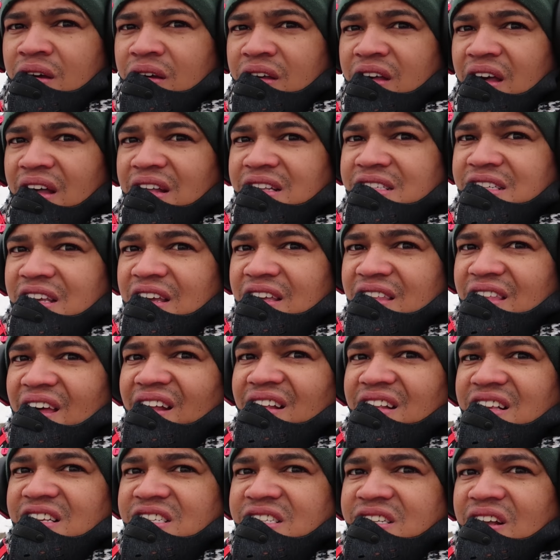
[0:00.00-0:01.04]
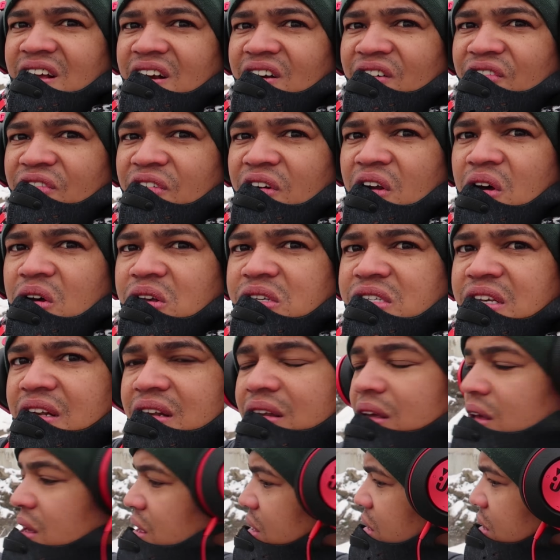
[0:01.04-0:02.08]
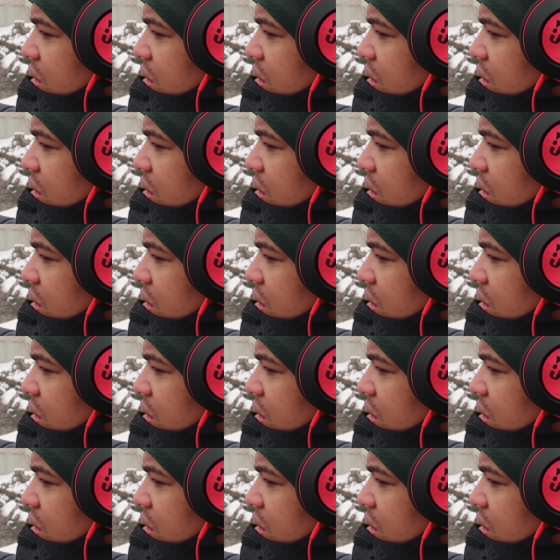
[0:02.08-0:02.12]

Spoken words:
You can see that is still frozen.